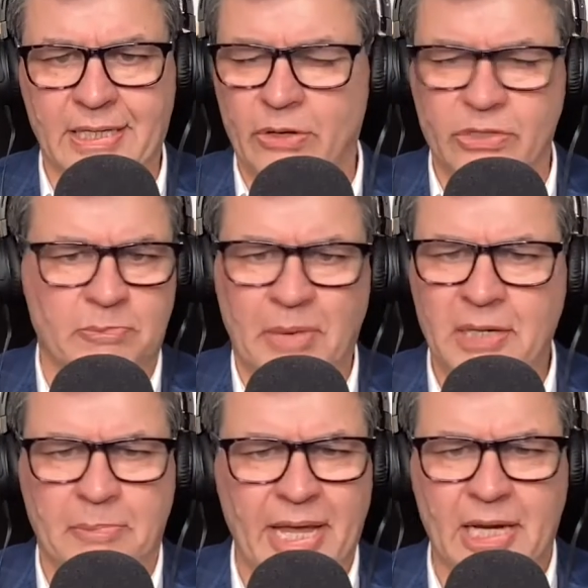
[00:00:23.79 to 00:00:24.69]
You know, there's a big
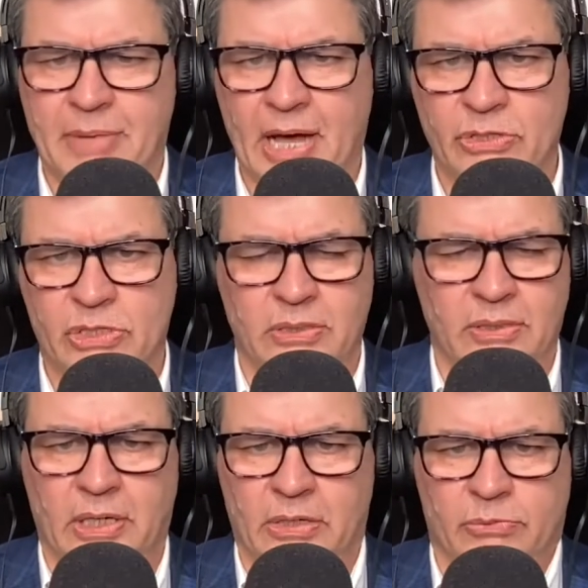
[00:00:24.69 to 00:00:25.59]
debate about,
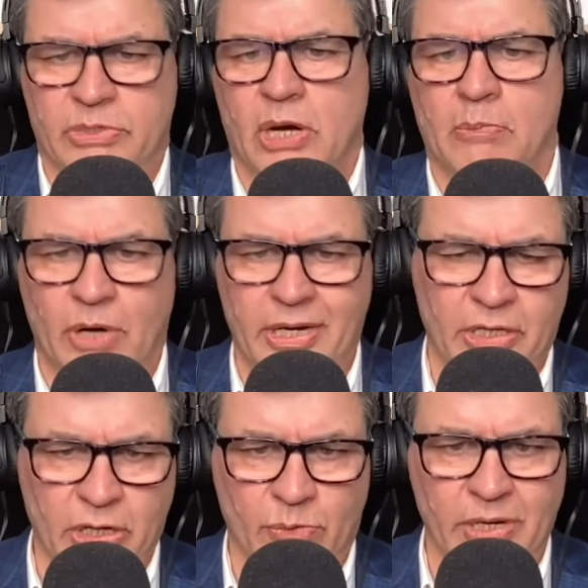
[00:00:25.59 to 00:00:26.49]
you know, should we jump right
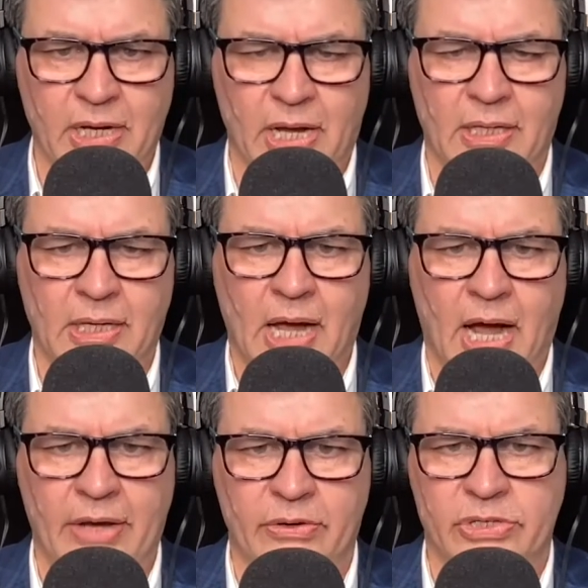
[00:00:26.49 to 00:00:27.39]
into green
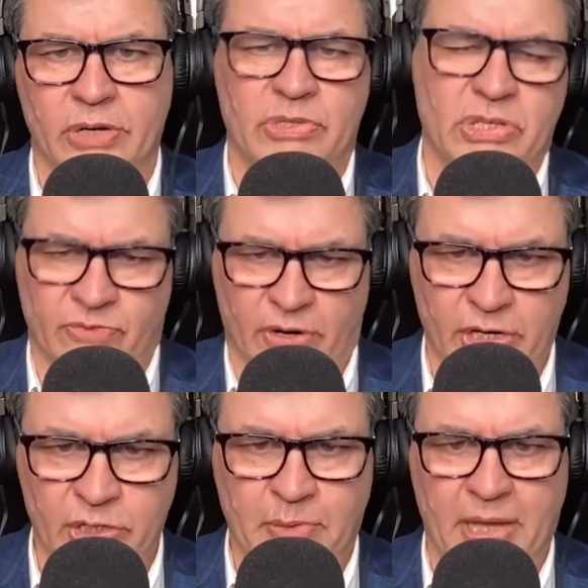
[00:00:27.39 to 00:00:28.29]
hydrogen, which is very
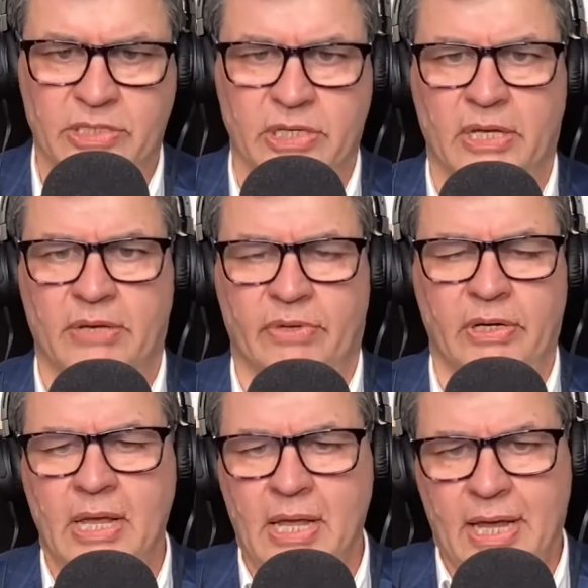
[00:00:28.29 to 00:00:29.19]
expensive,
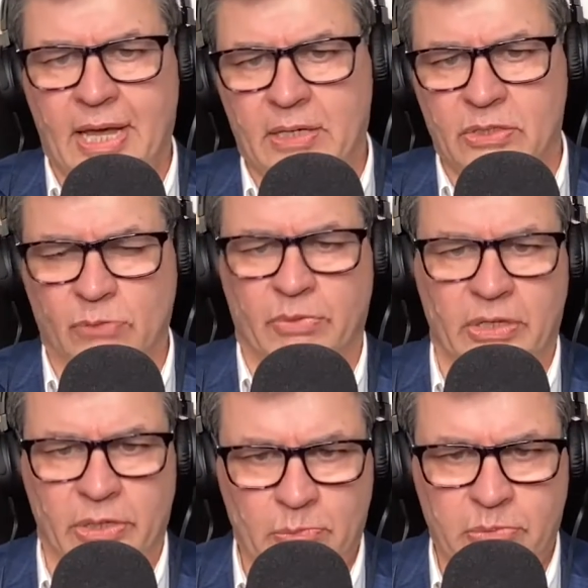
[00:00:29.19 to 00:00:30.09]
and should we
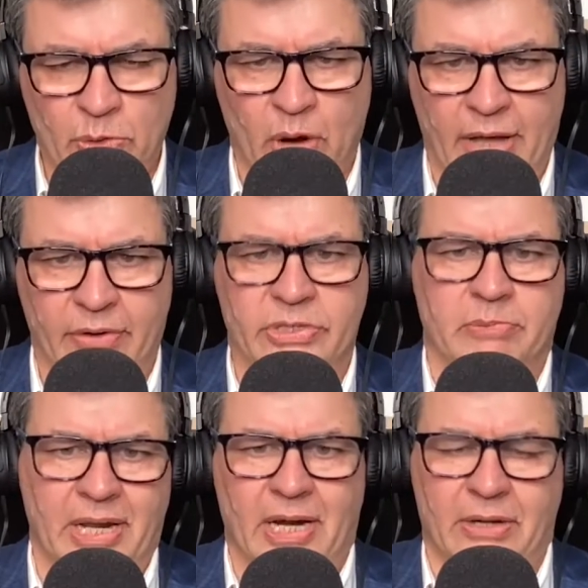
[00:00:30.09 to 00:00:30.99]
do blue hydrogen
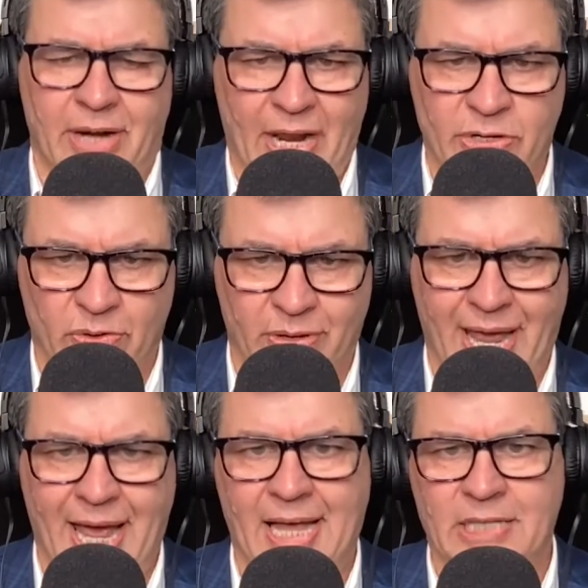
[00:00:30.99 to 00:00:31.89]
made out of natural
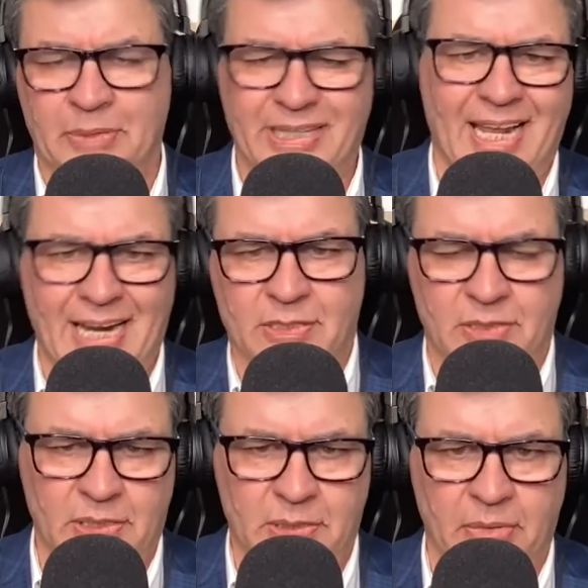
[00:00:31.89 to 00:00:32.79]
gas? But that has
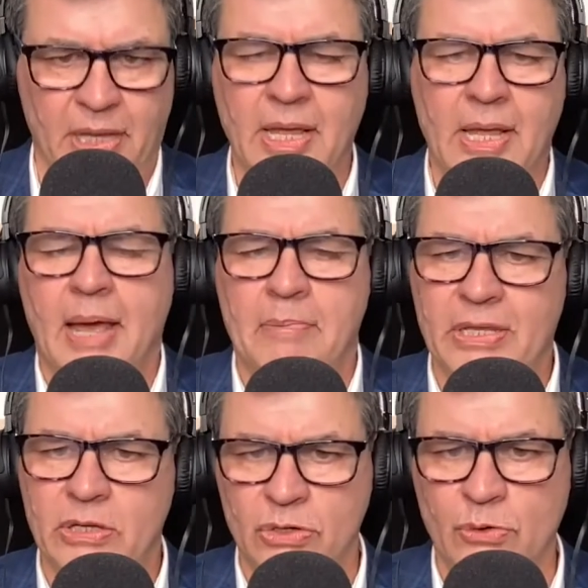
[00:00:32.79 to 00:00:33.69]
some,
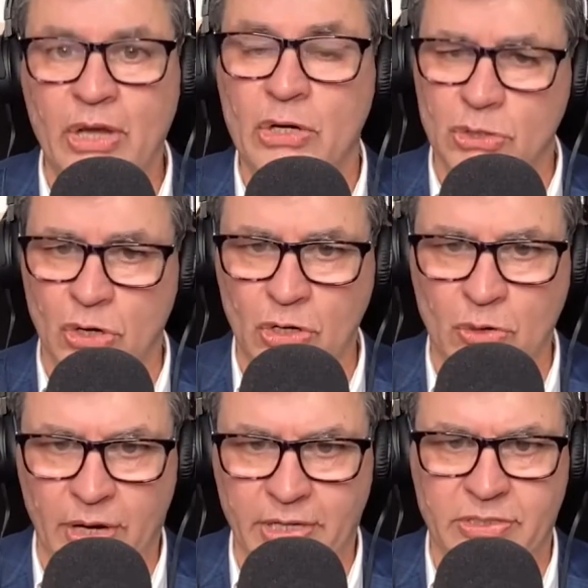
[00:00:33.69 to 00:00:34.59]
but you're doing
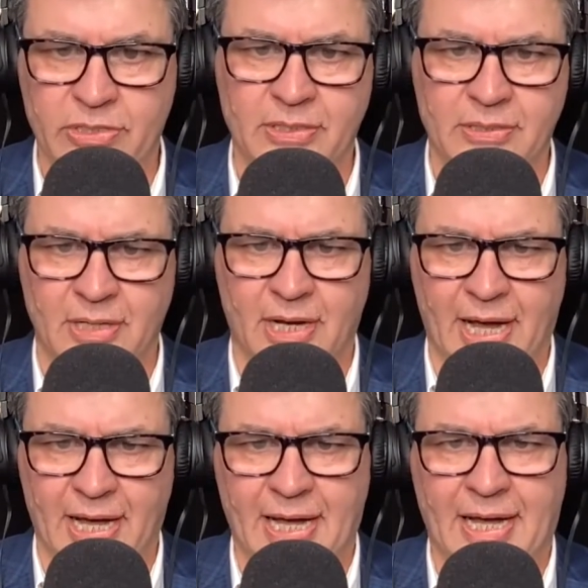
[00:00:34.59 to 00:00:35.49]
turquoise
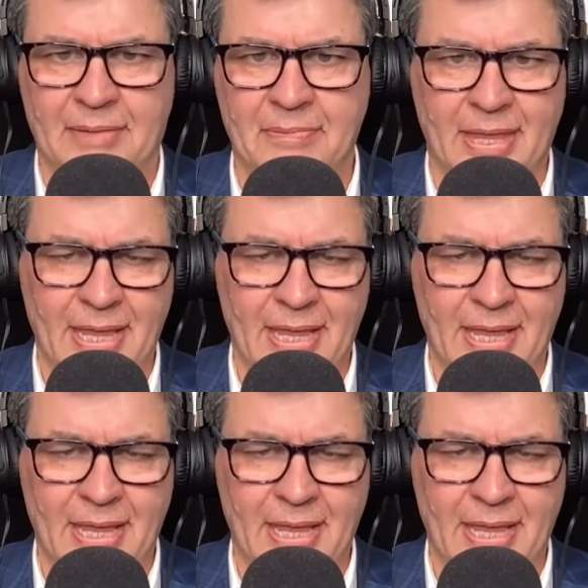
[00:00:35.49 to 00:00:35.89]
hydrogen.